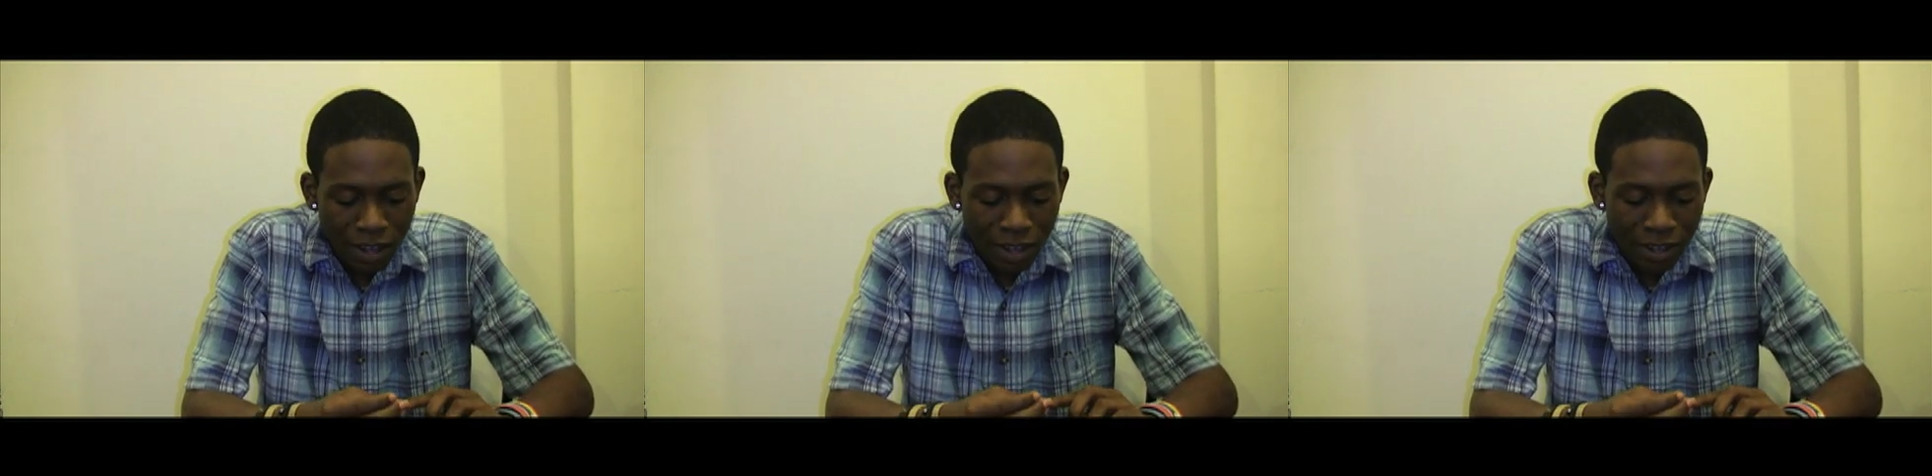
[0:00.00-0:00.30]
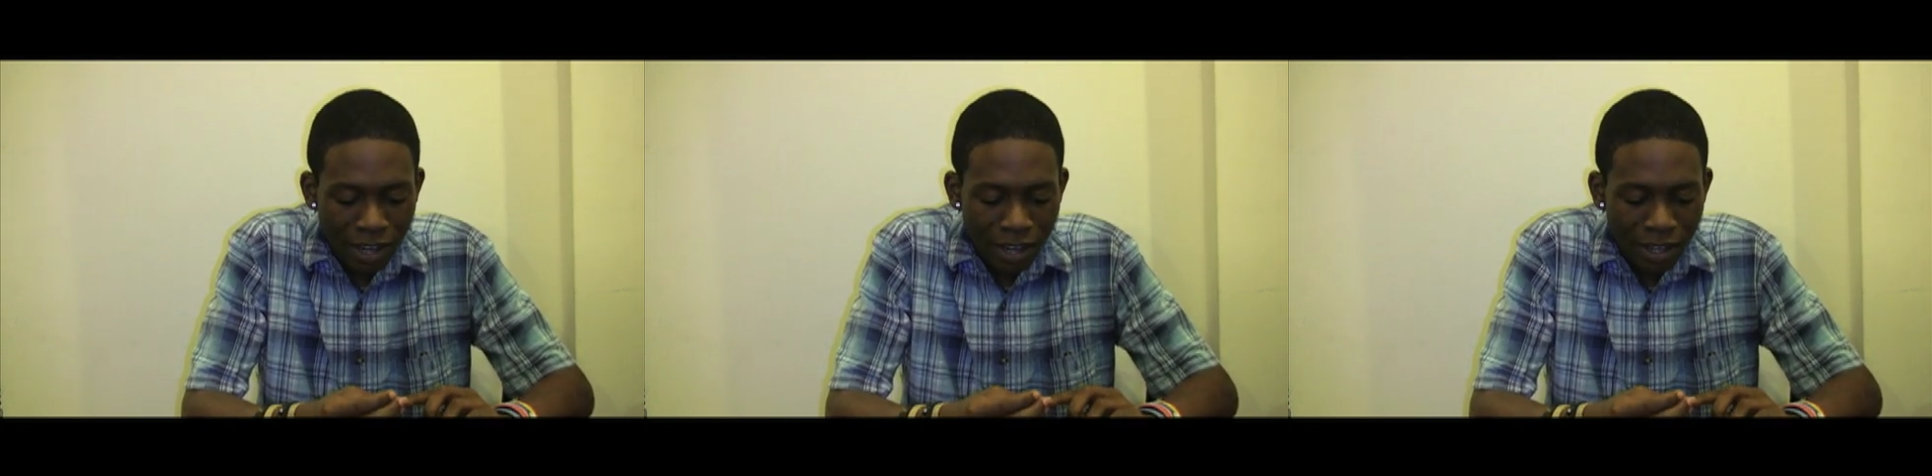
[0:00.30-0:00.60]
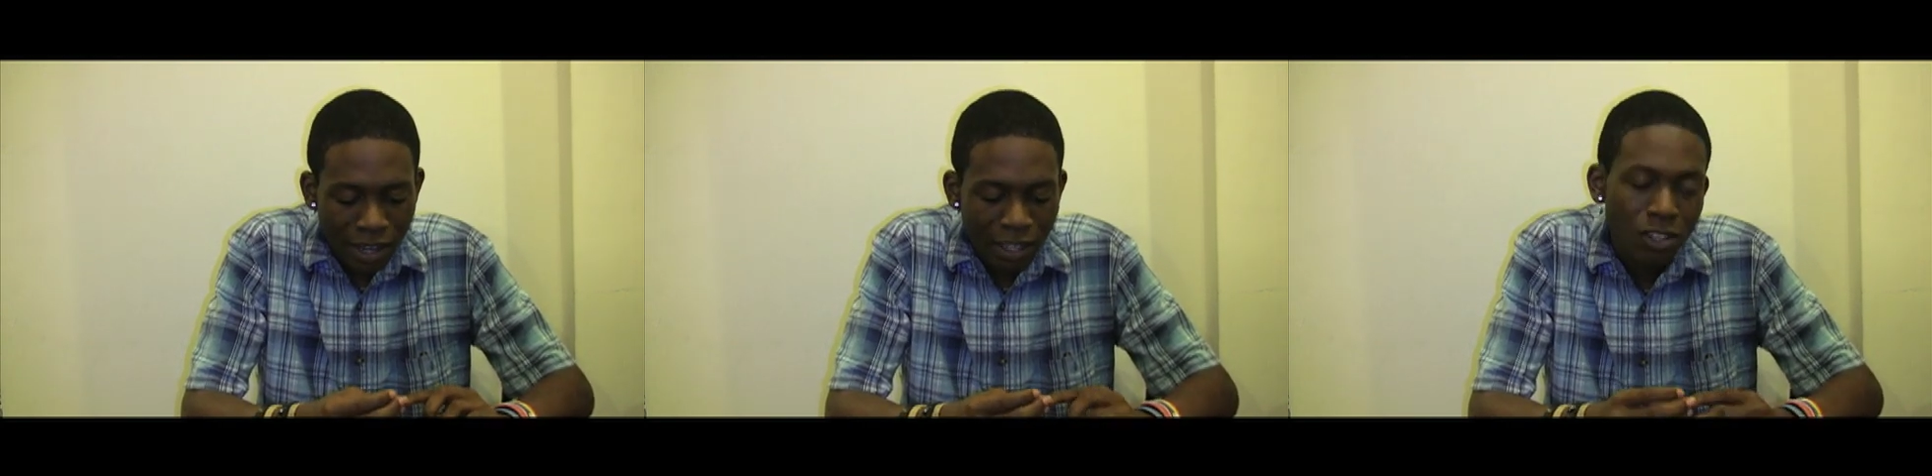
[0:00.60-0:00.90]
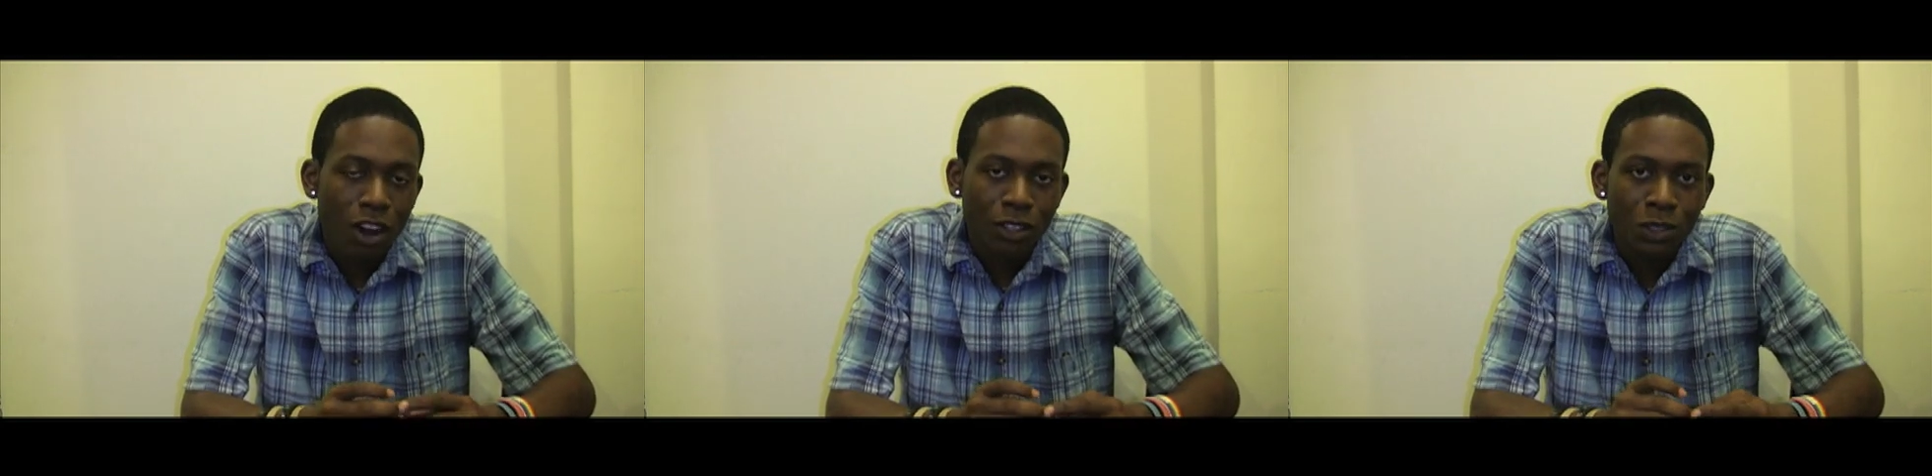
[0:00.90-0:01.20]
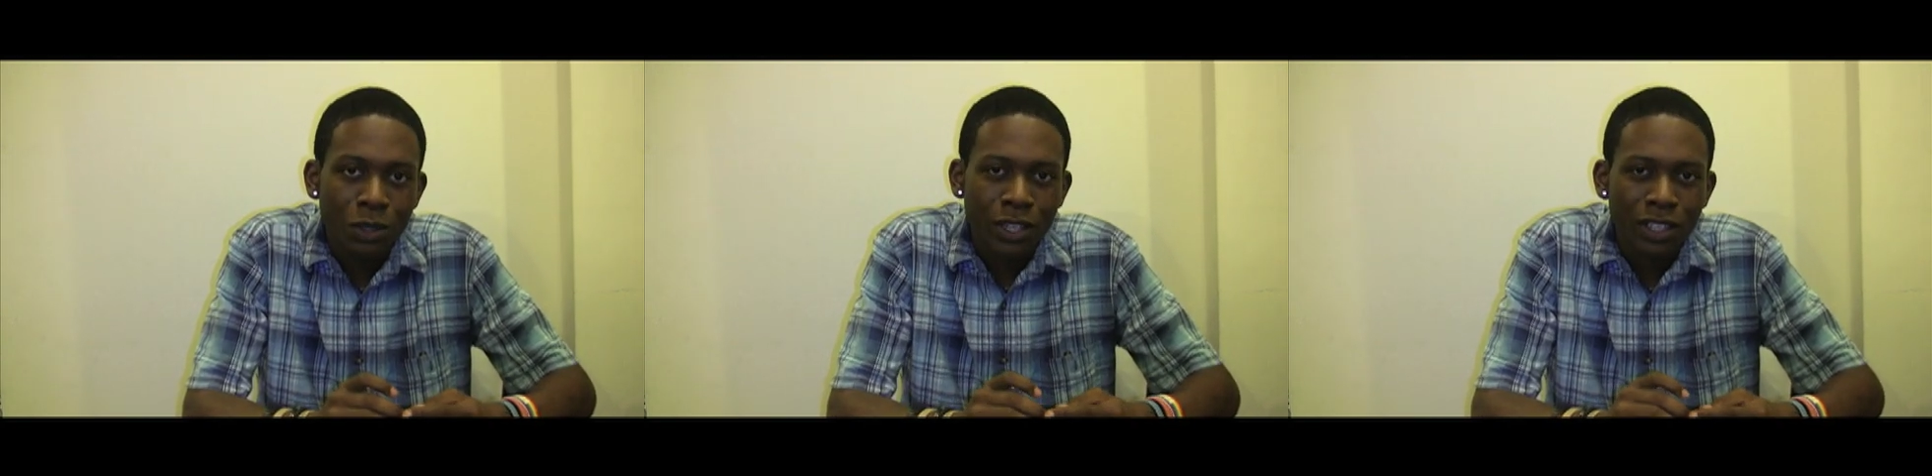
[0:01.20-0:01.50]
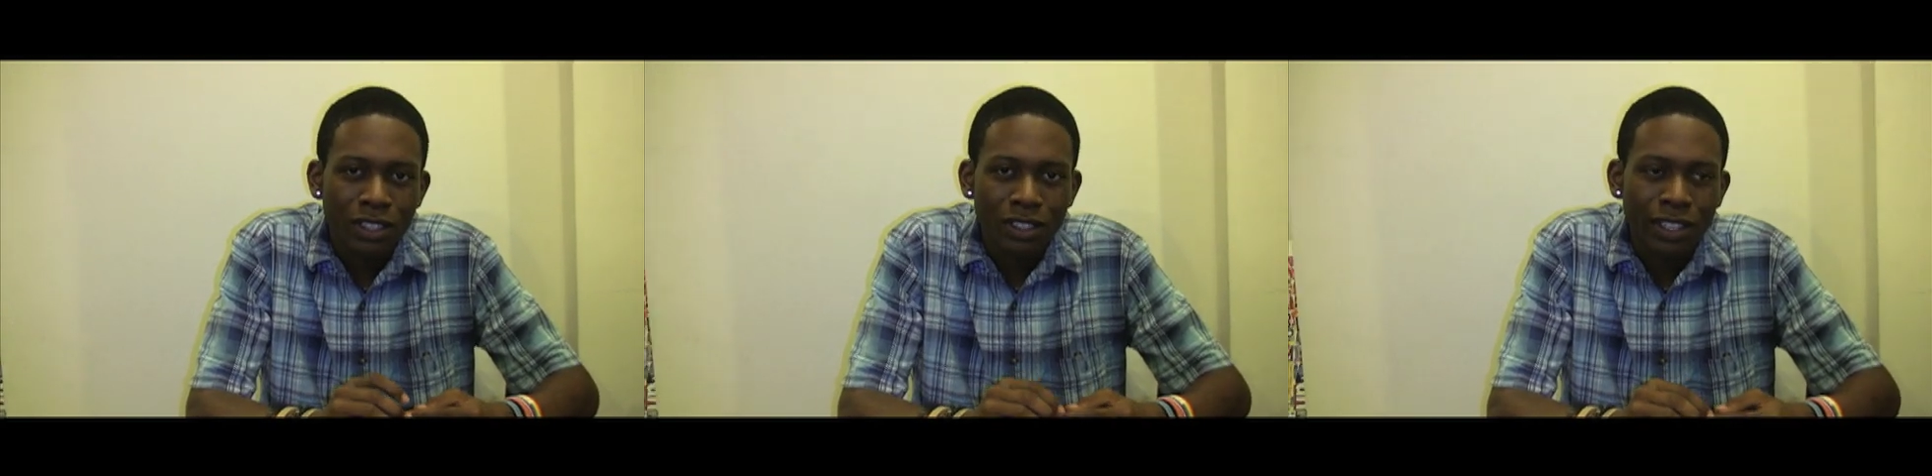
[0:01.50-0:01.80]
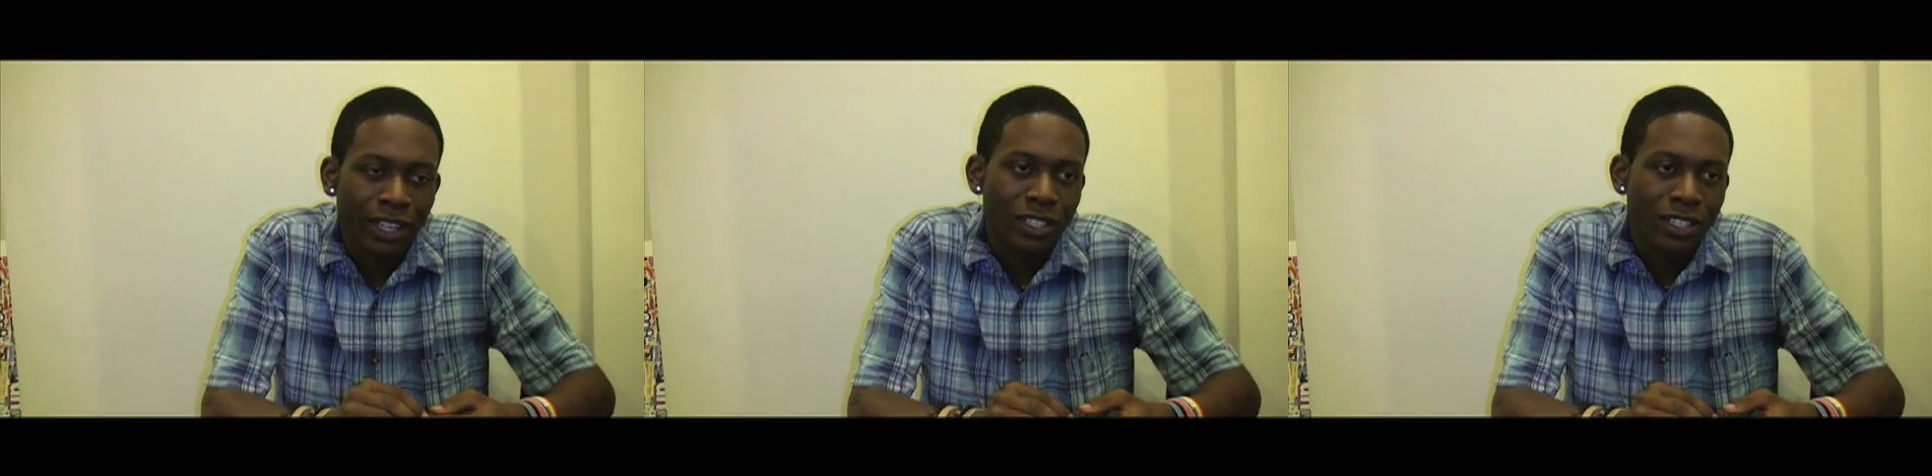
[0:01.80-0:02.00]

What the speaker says: and I talked to her, and